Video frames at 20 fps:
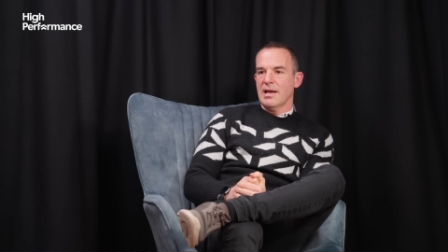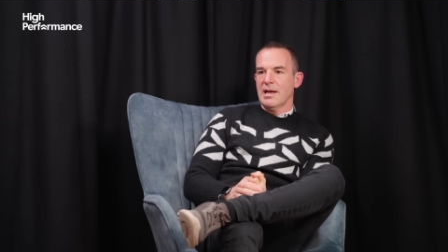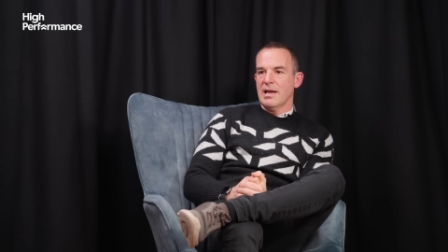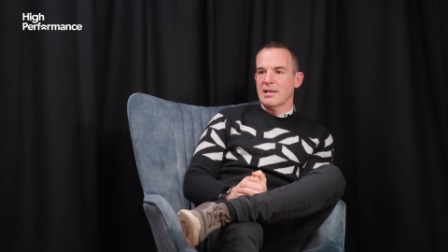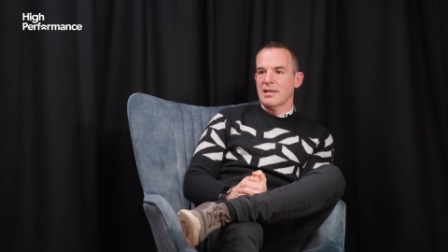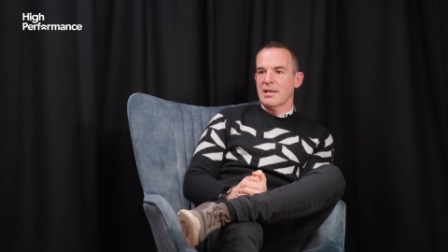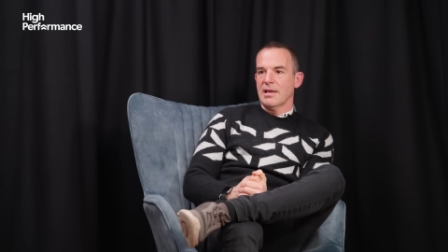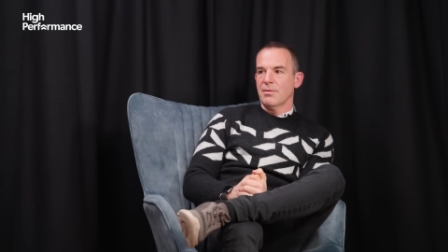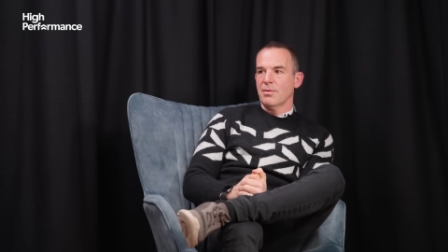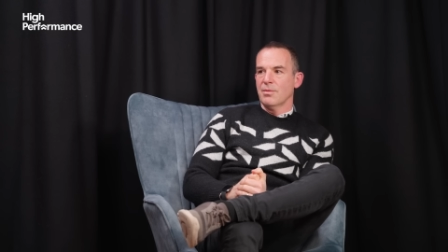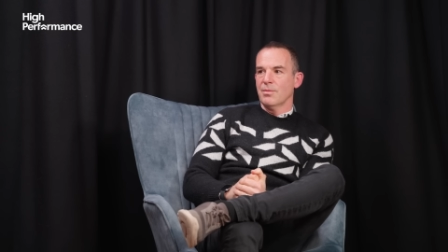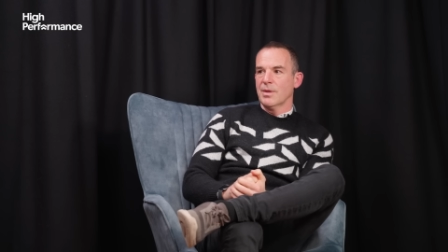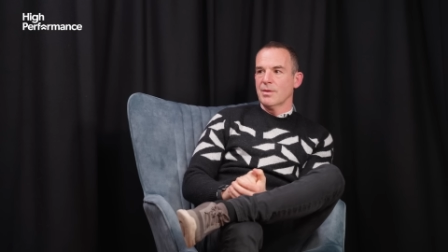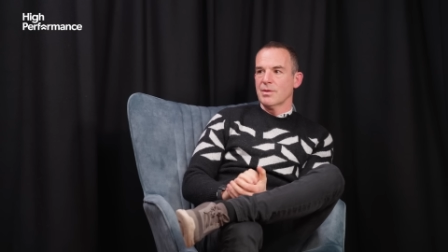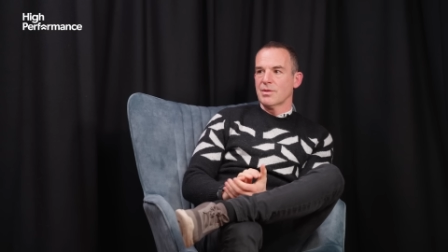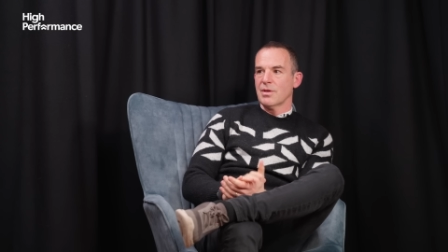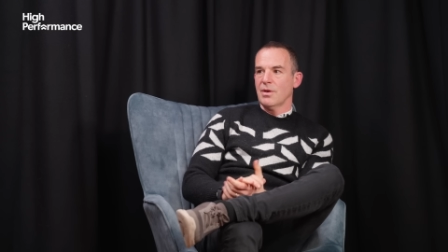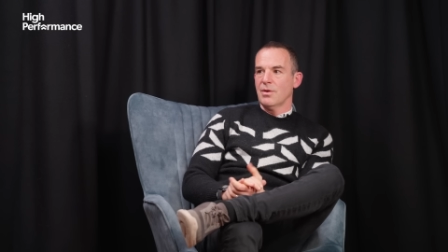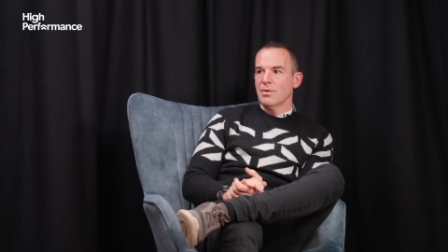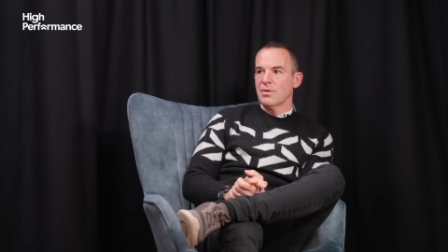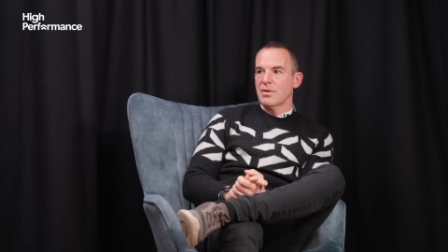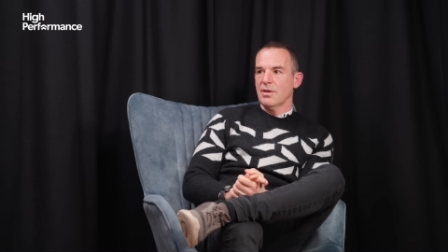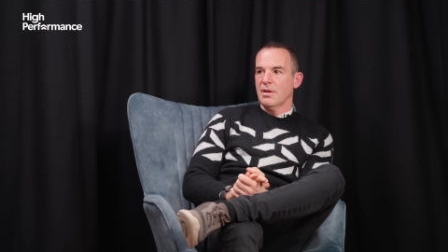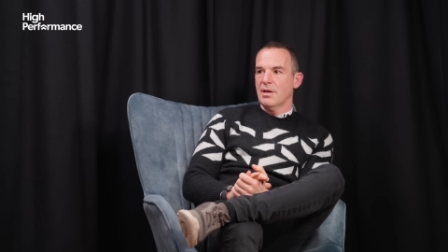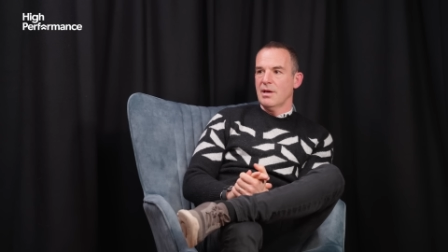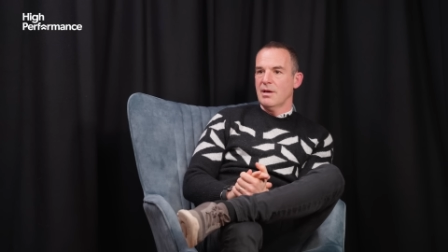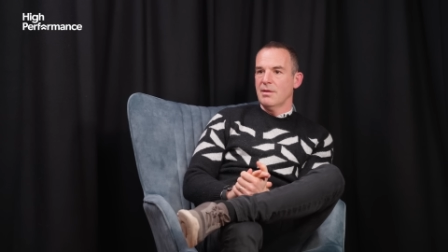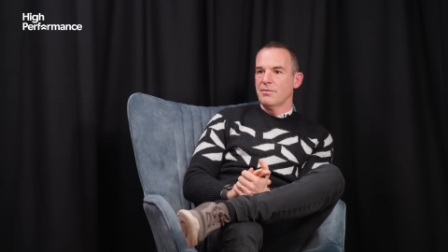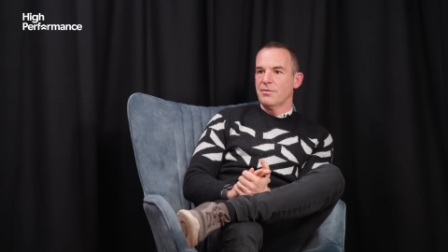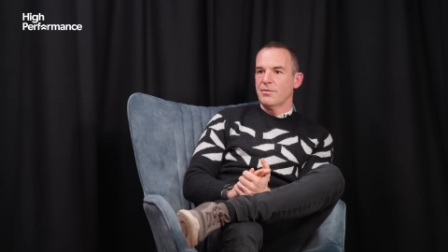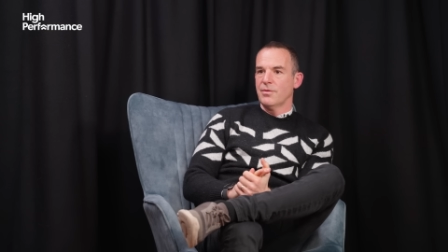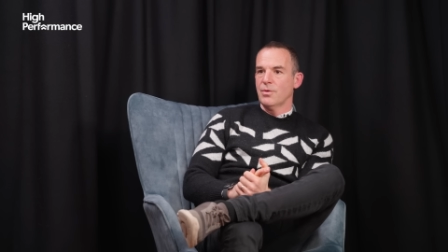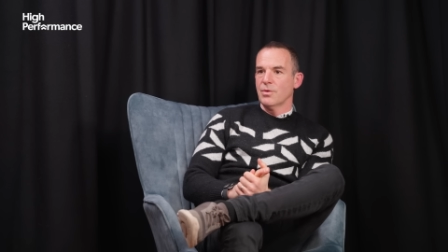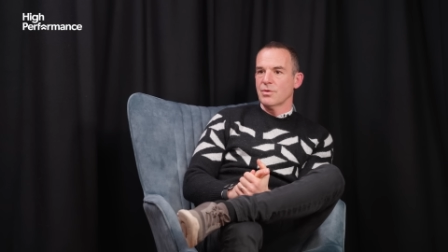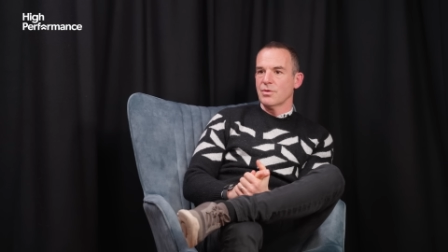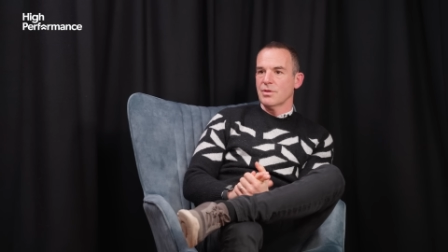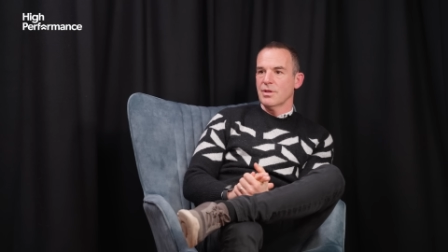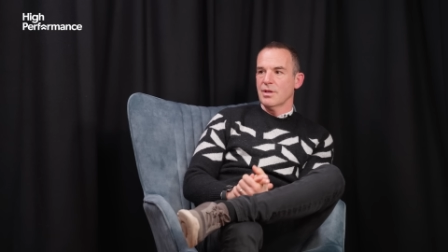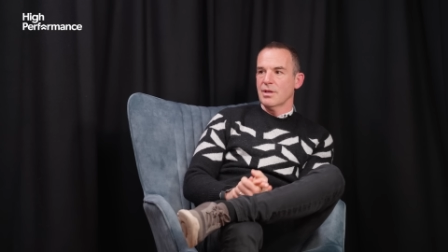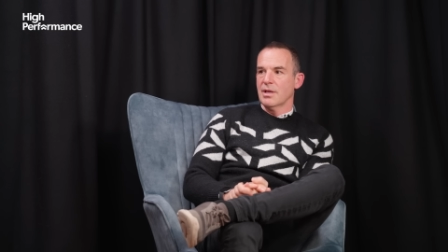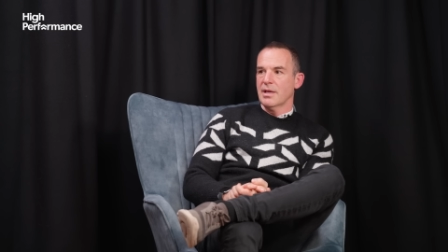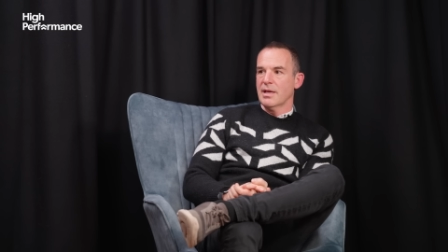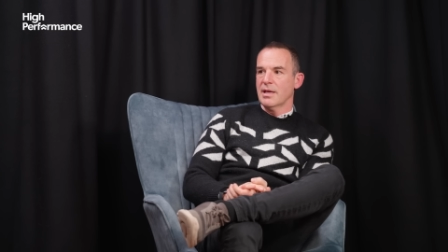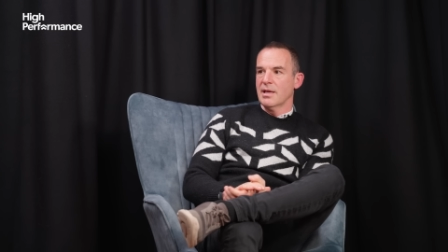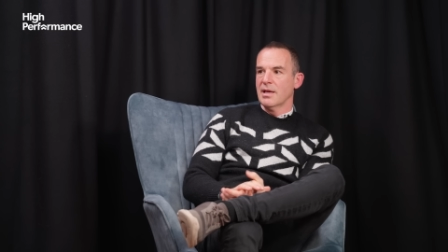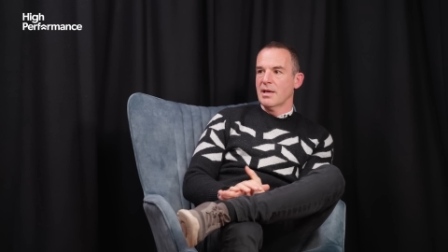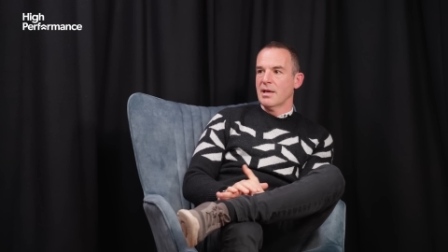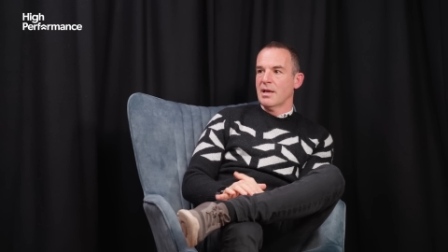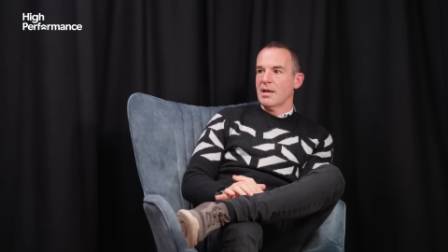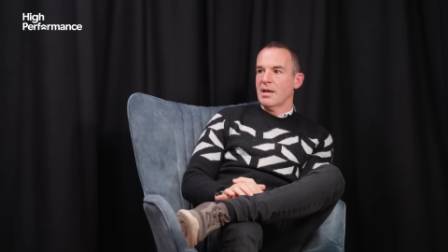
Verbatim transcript: and uh, we were told that unfortunately,